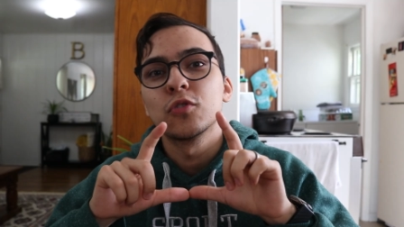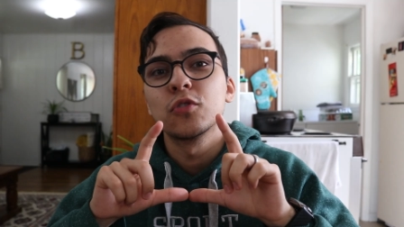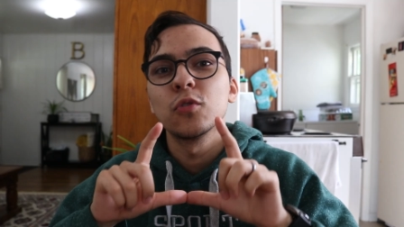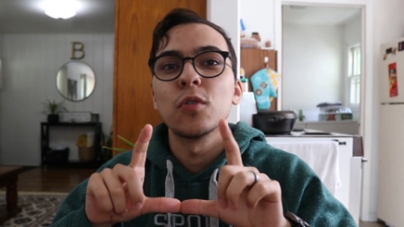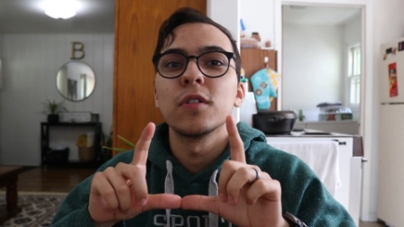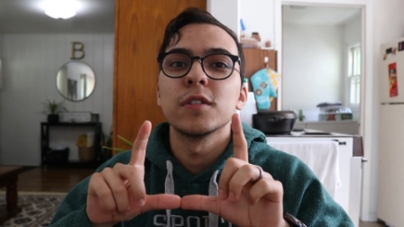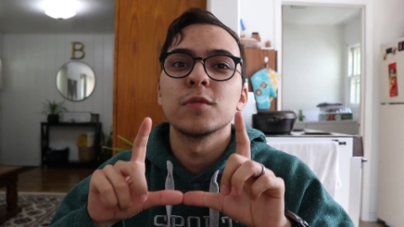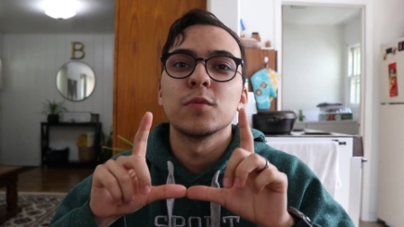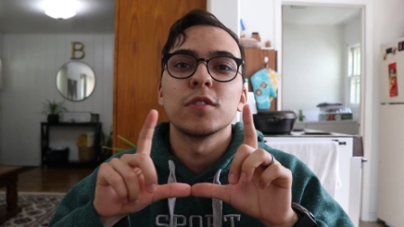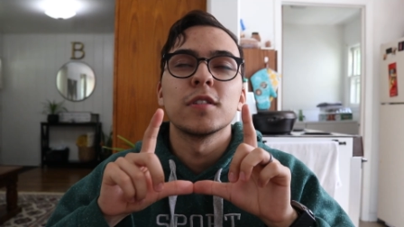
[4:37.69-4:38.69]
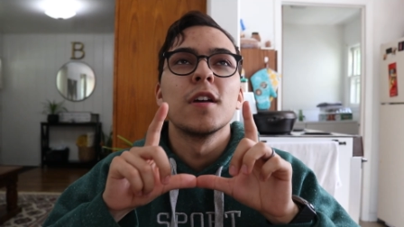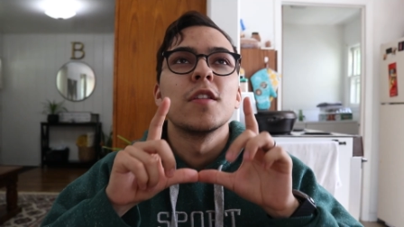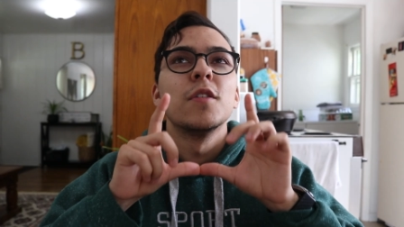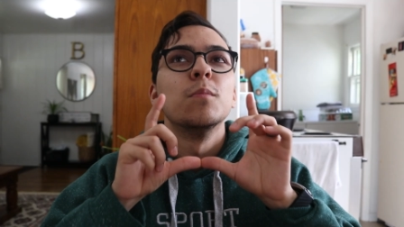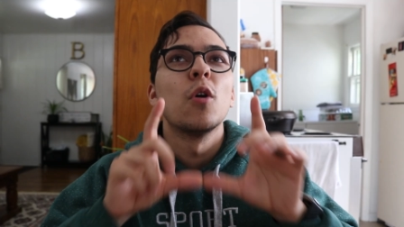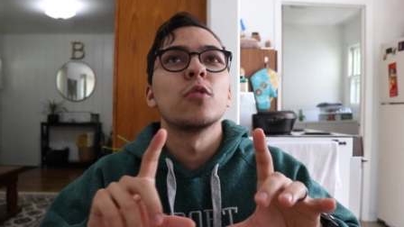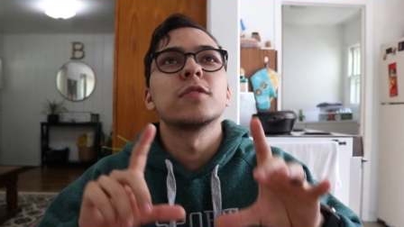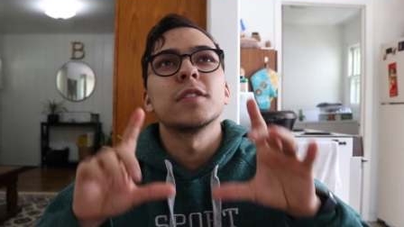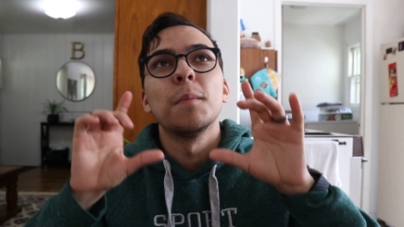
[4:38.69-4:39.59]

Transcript: stories was the most